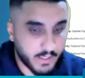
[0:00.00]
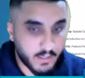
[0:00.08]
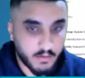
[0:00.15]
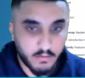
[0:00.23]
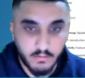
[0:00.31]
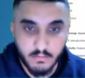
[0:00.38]
it
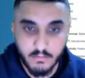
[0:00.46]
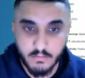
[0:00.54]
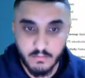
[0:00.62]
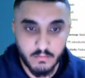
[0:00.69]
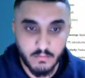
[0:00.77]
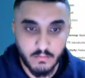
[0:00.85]
out.
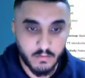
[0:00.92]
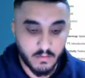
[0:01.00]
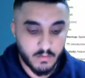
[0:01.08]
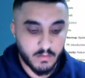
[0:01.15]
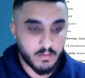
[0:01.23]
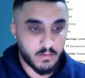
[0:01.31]

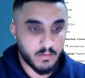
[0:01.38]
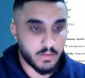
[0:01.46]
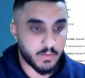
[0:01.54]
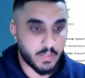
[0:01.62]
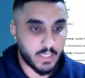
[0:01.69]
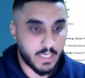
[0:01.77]

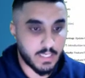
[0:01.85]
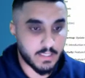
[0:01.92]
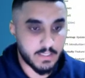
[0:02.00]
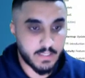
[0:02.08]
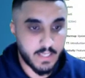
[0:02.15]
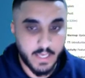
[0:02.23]
If we got
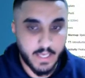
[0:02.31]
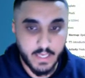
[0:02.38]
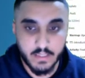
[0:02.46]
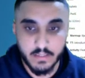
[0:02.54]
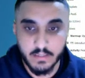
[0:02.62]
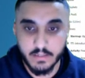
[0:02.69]
to
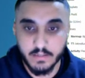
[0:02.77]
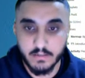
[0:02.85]
say.